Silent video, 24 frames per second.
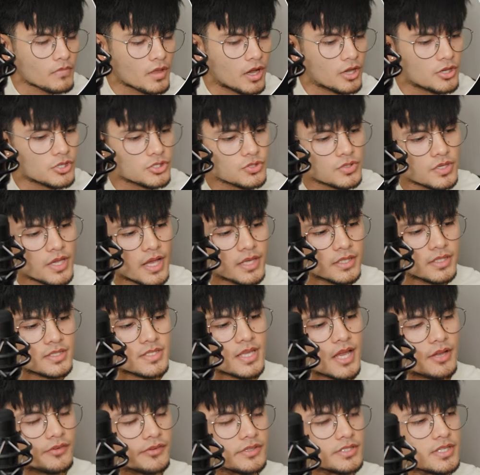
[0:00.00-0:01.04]
I usually add the
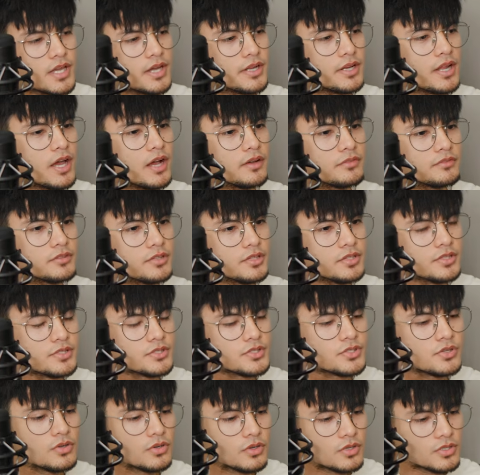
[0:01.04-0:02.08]
sound design after,
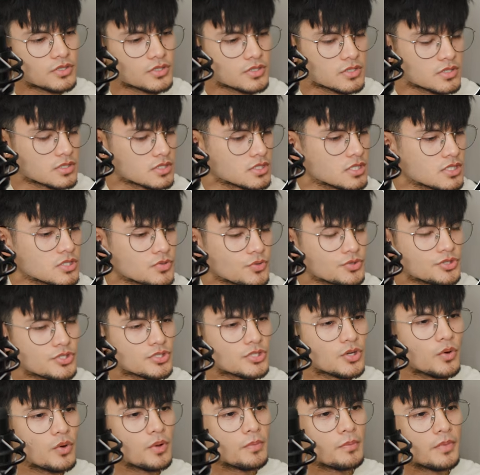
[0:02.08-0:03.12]
so because since we're
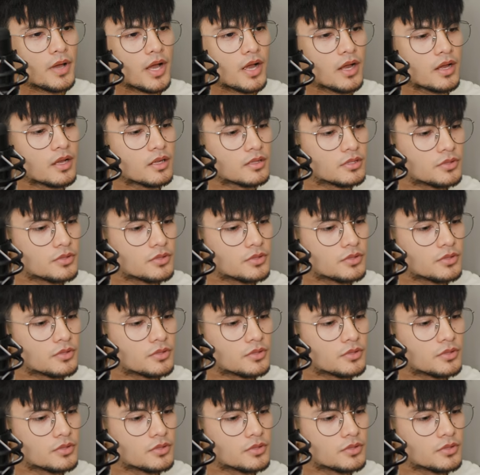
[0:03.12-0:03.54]
just going back,